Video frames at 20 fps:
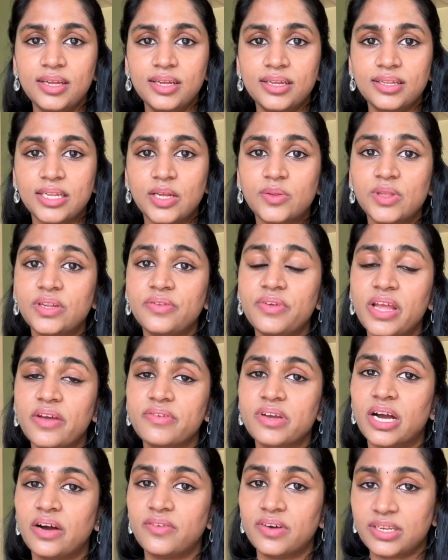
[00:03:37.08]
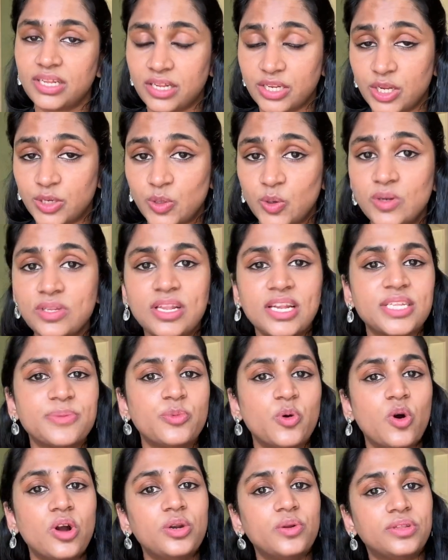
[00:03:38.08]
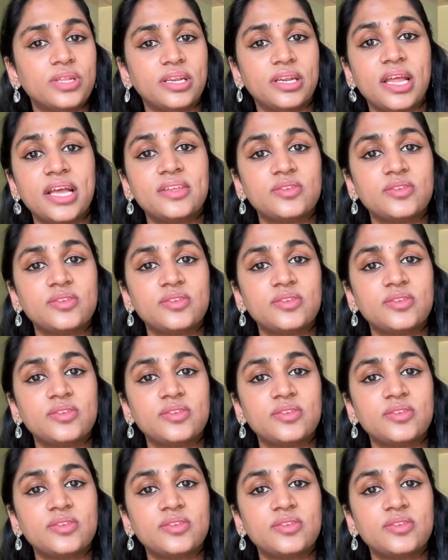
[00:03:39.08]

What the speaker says: Now that we have covered undertones, let's move on to the next